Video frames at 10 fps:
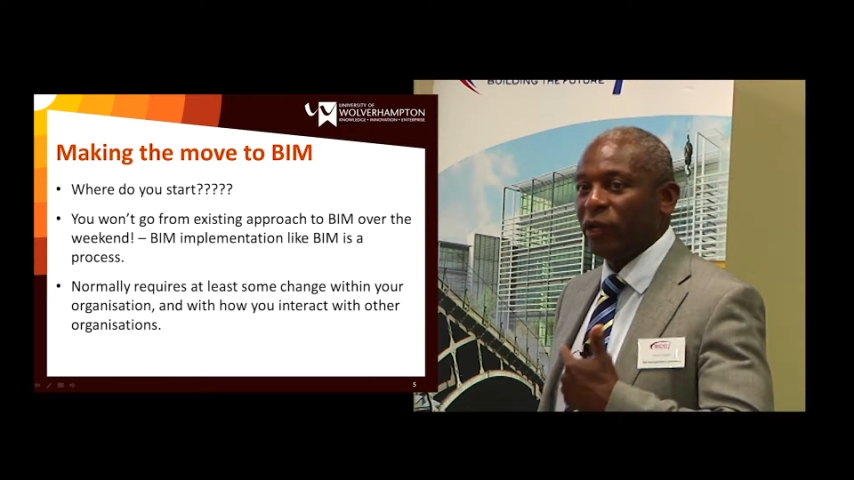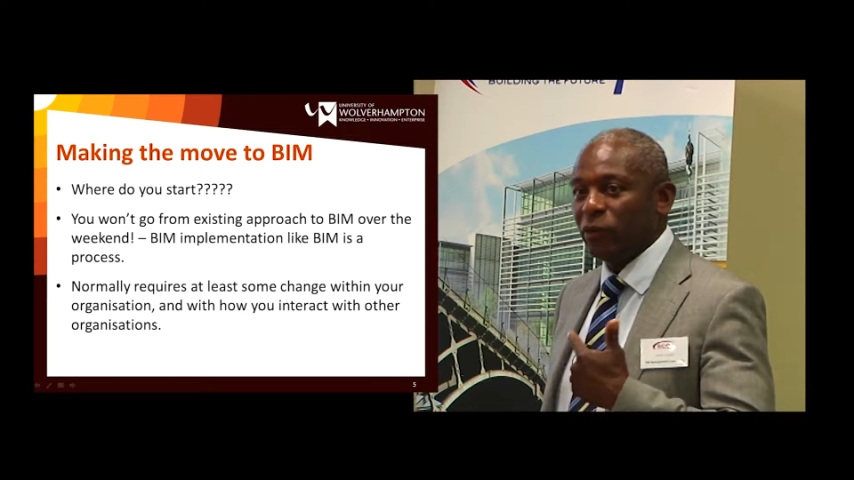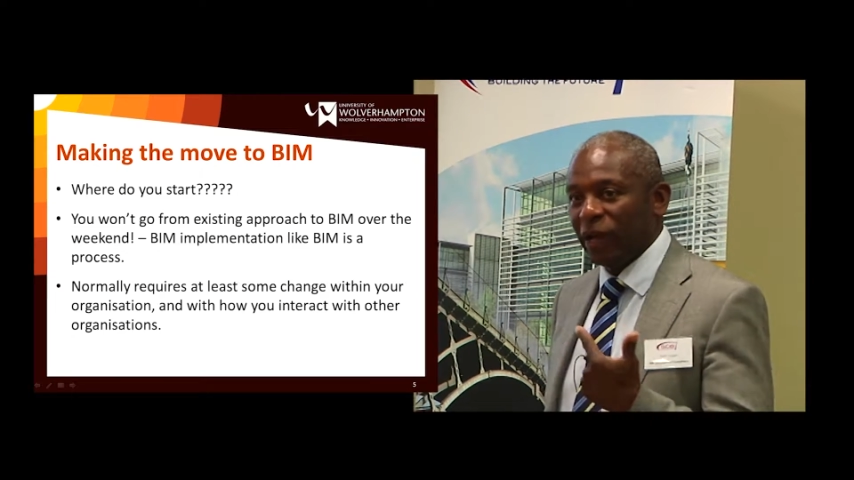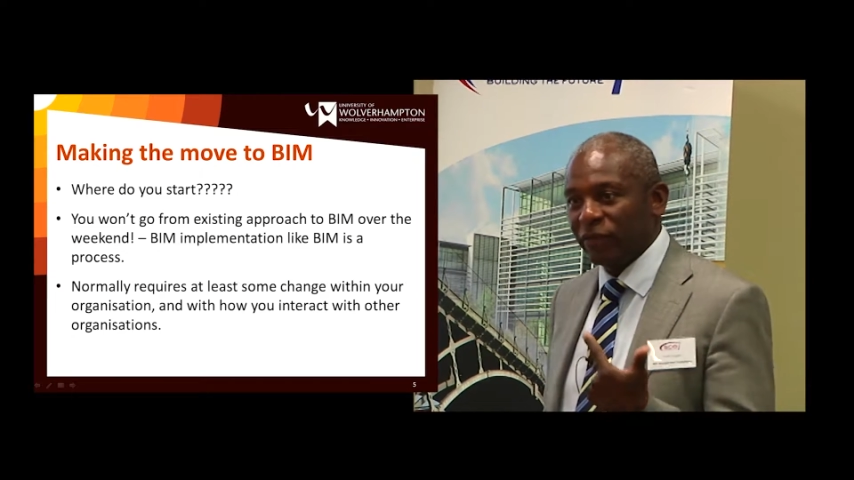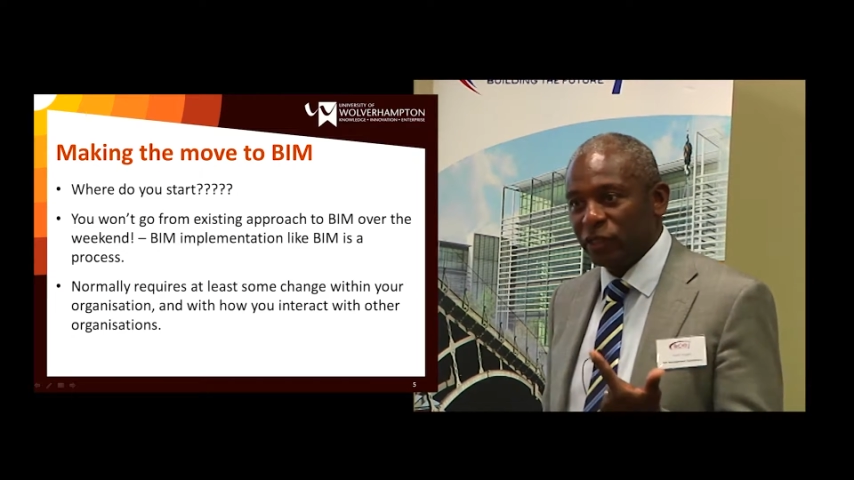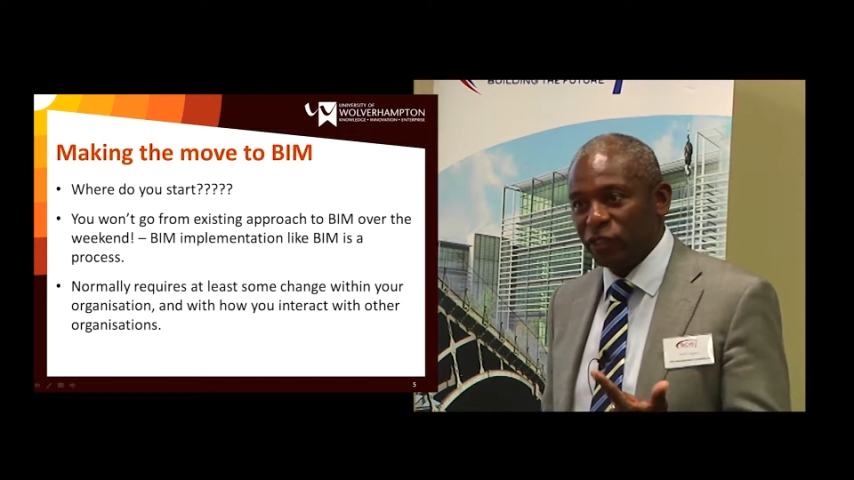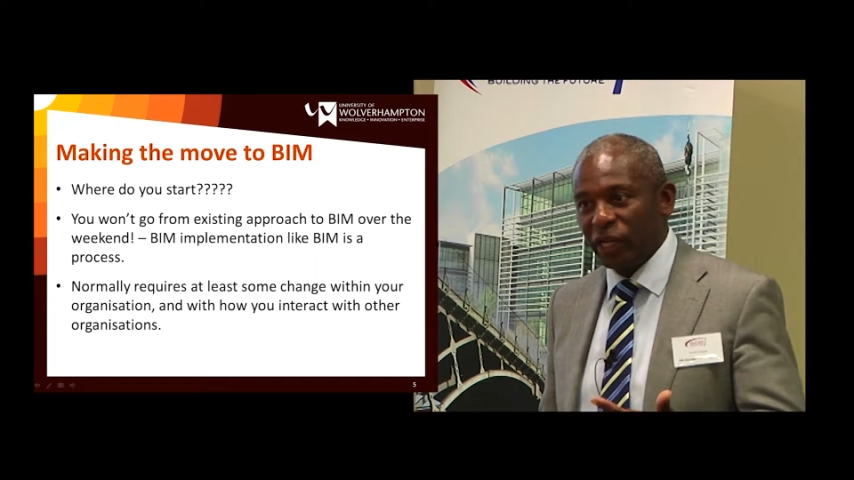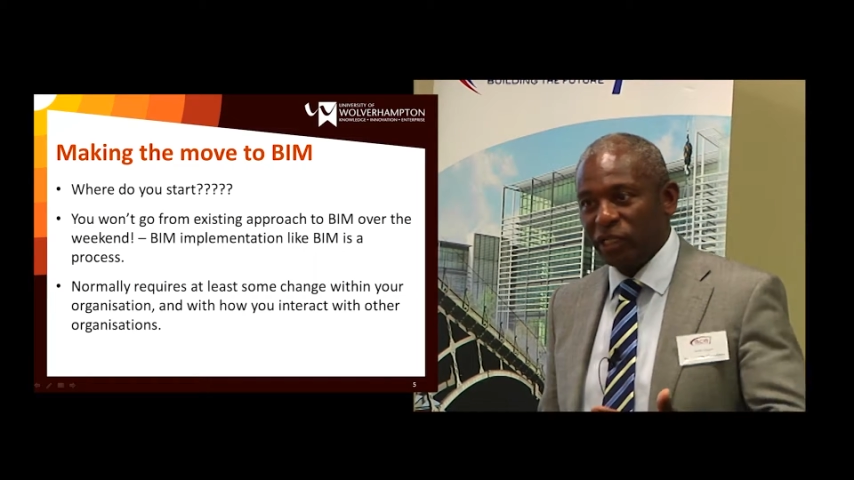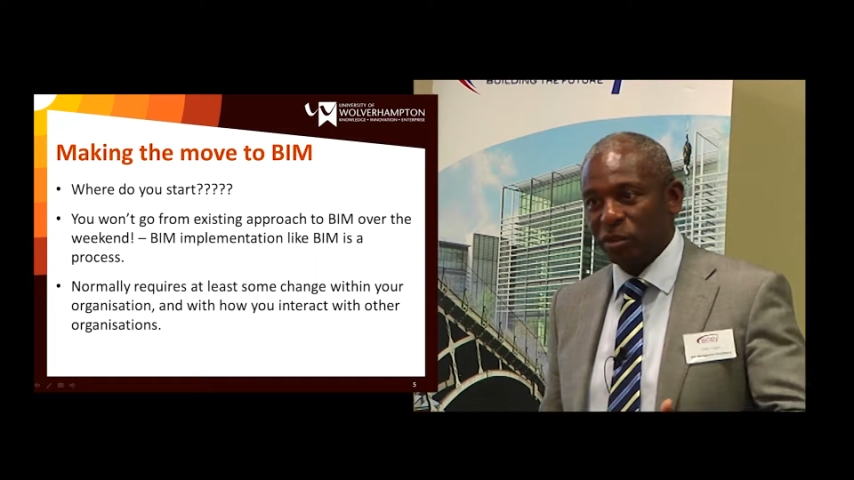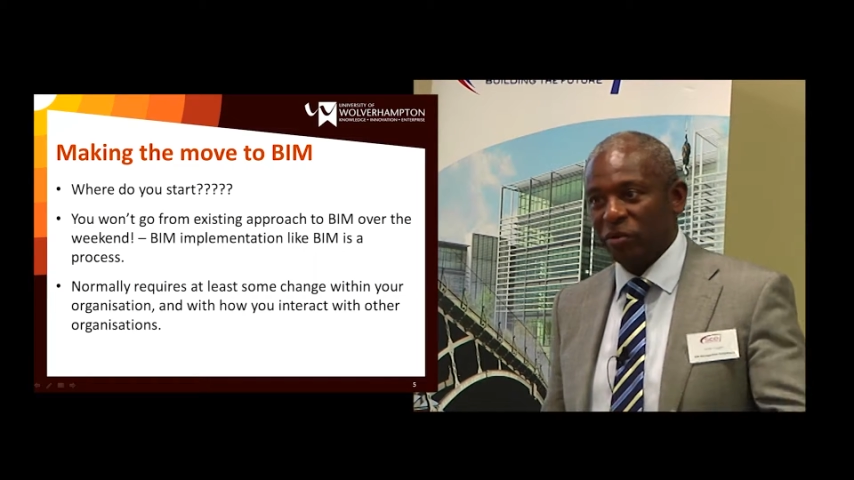you may have to
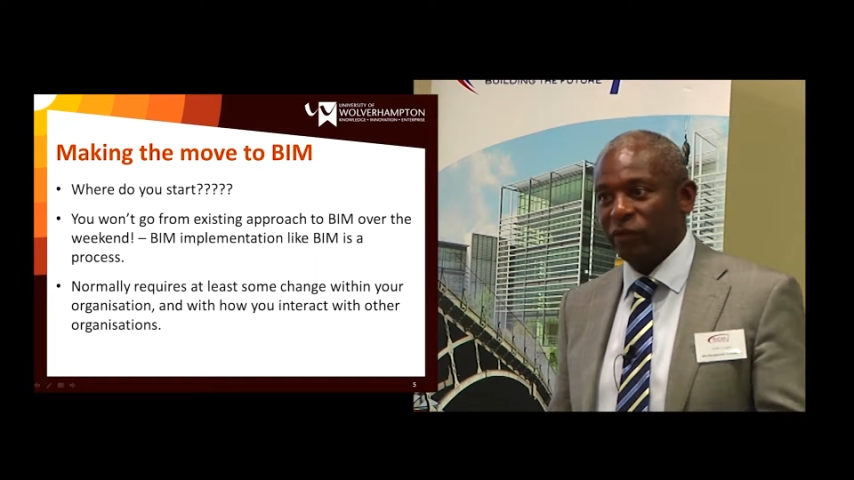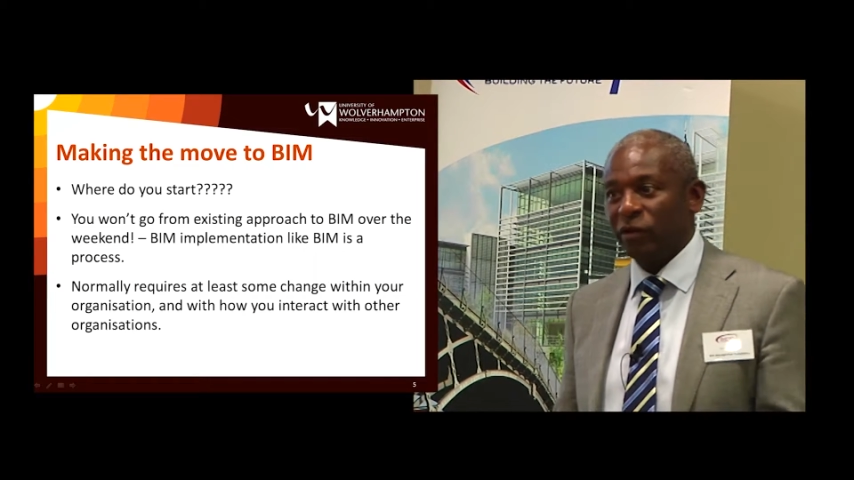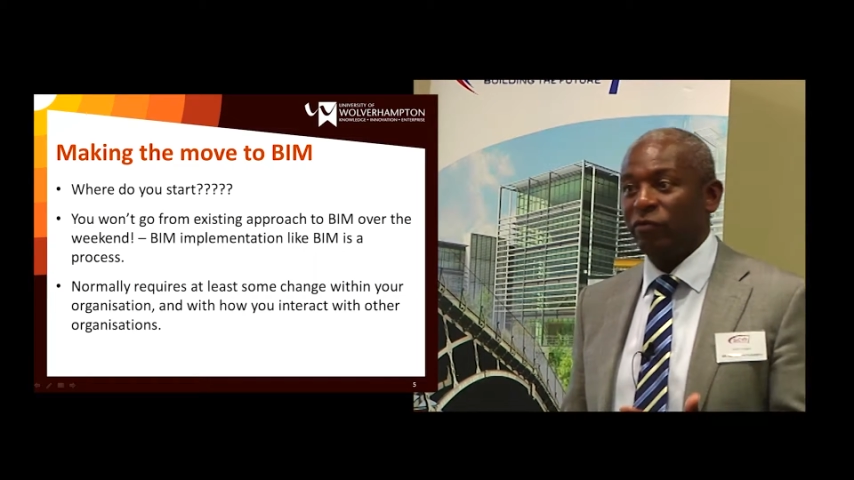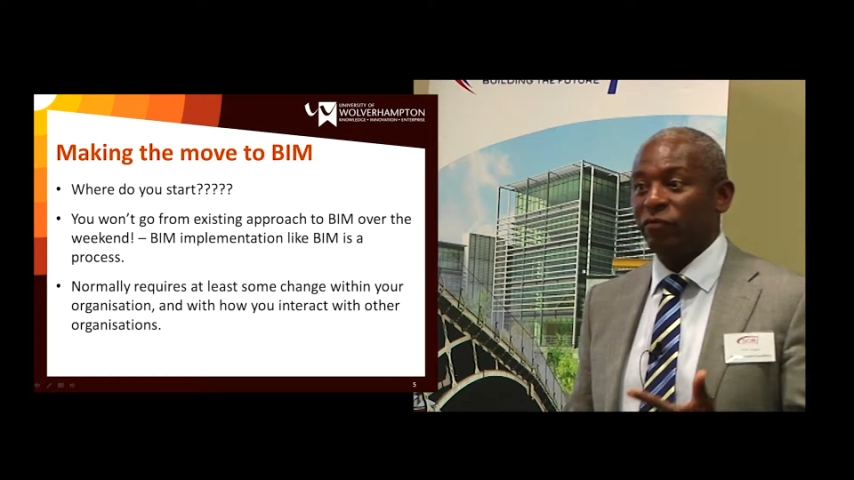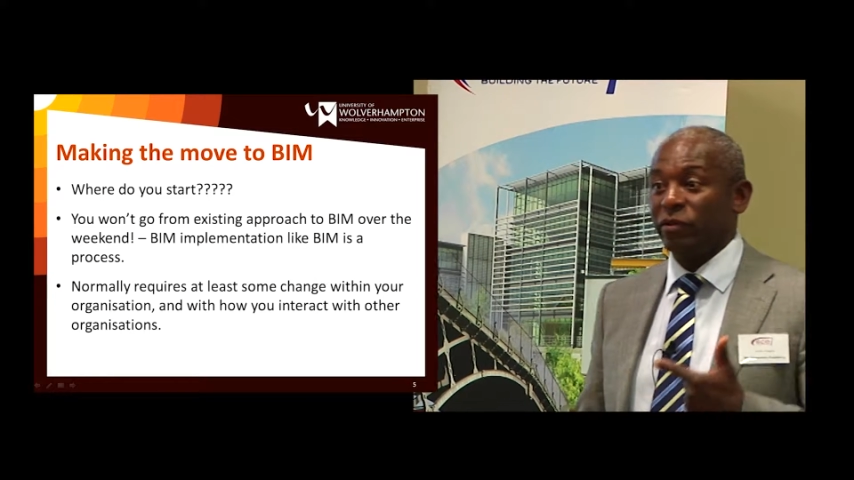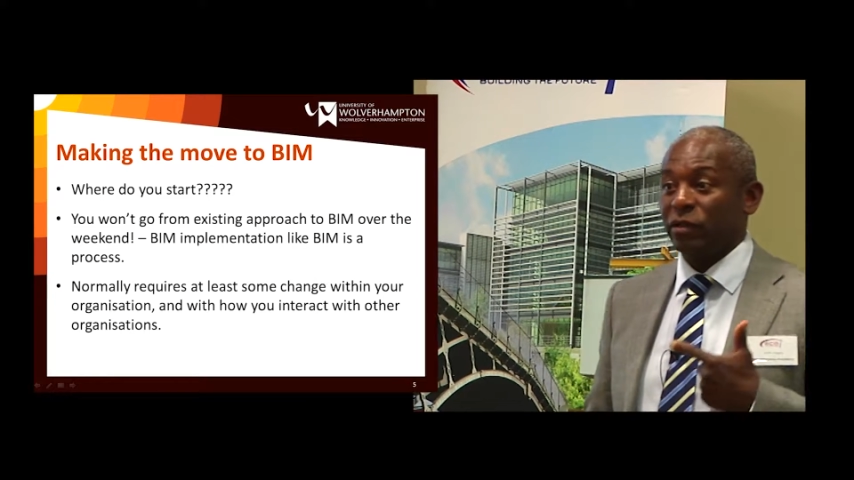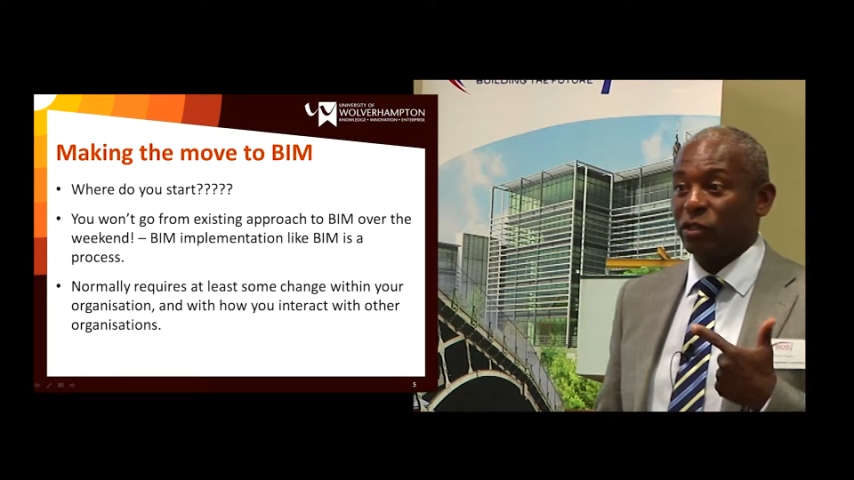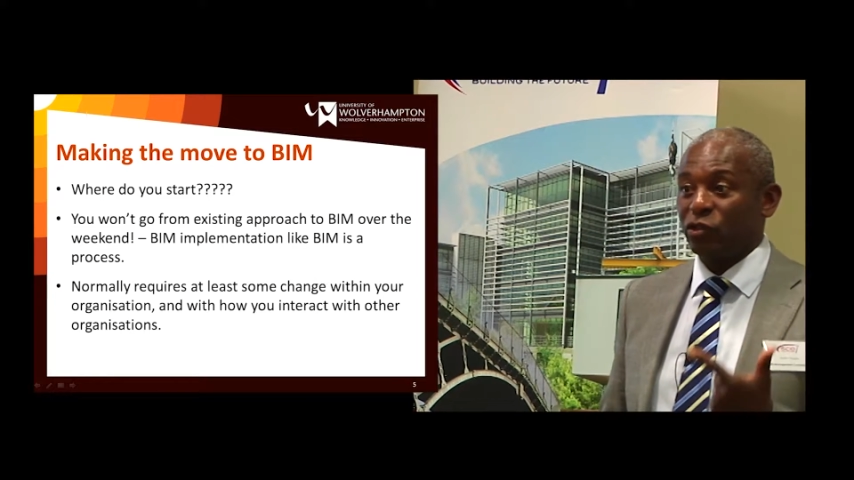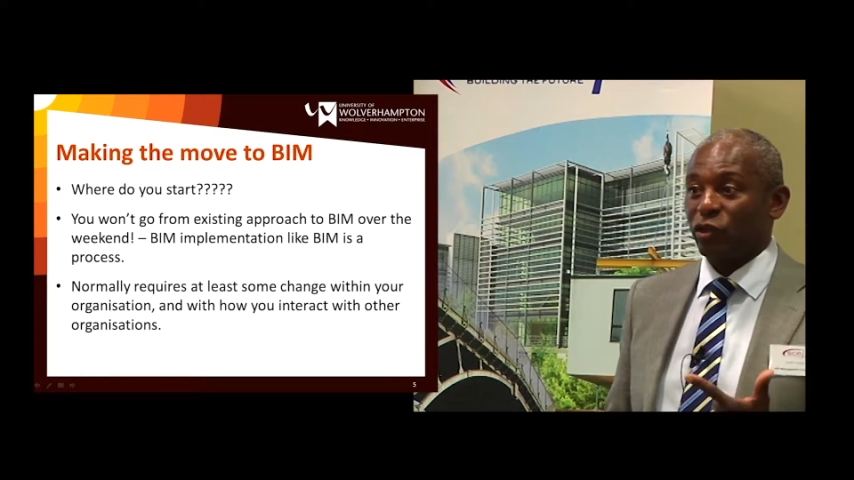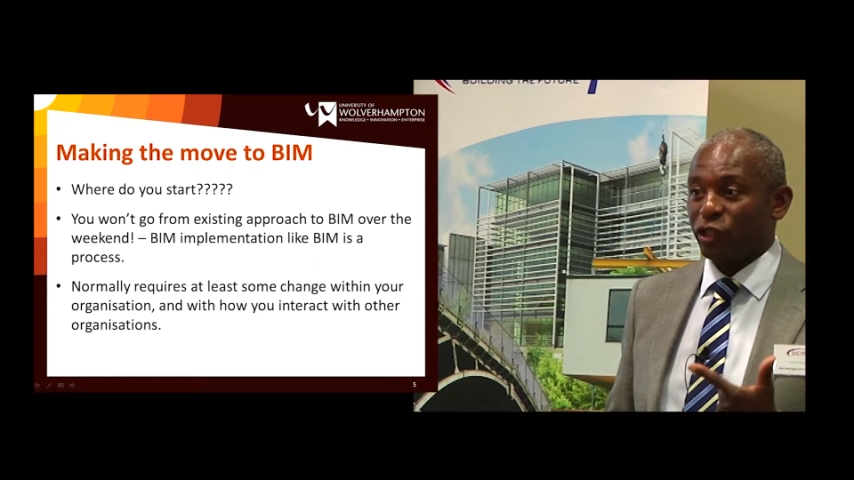change some of your
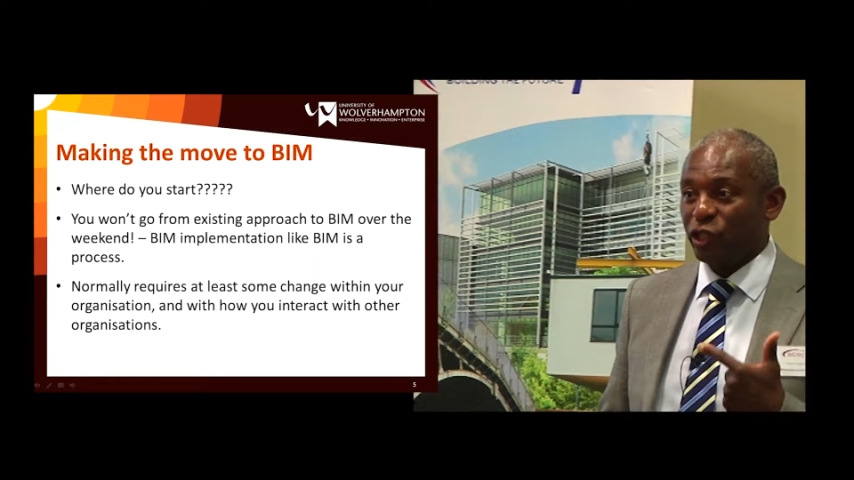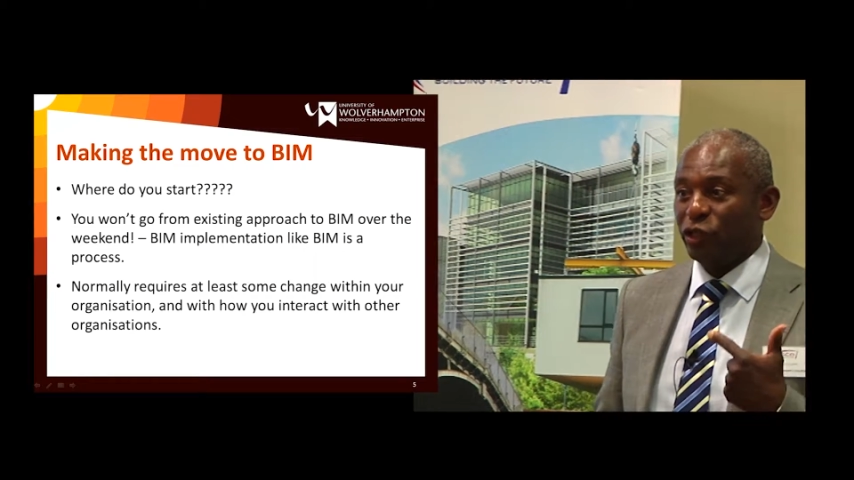infrastructure,